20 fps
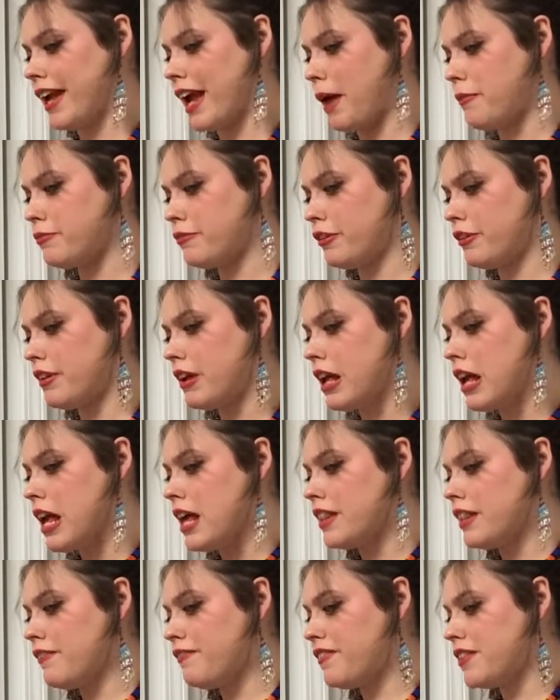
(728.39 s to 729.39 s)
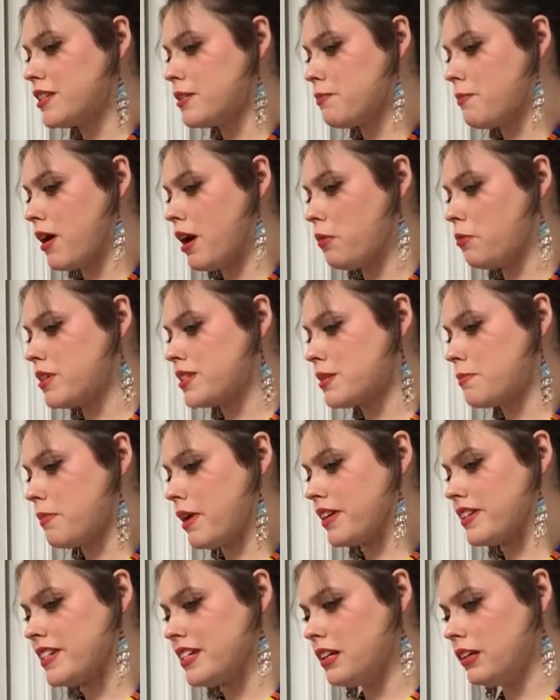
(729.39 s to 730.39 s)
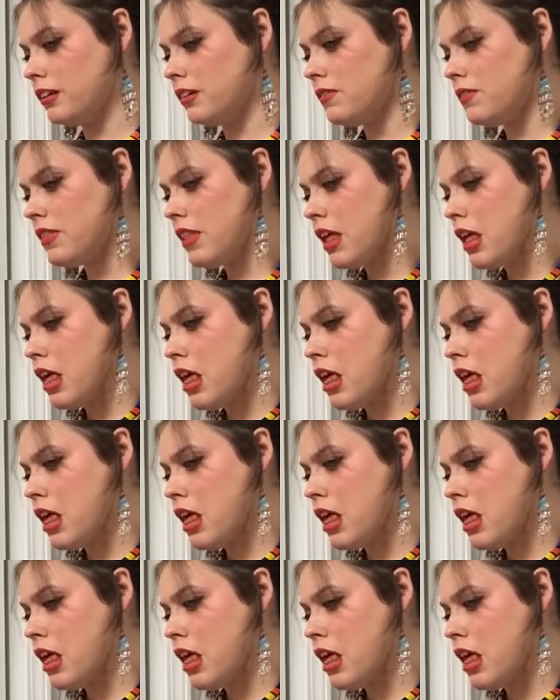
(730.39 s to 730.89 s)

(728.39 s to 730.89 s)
captured the Fizima Dill,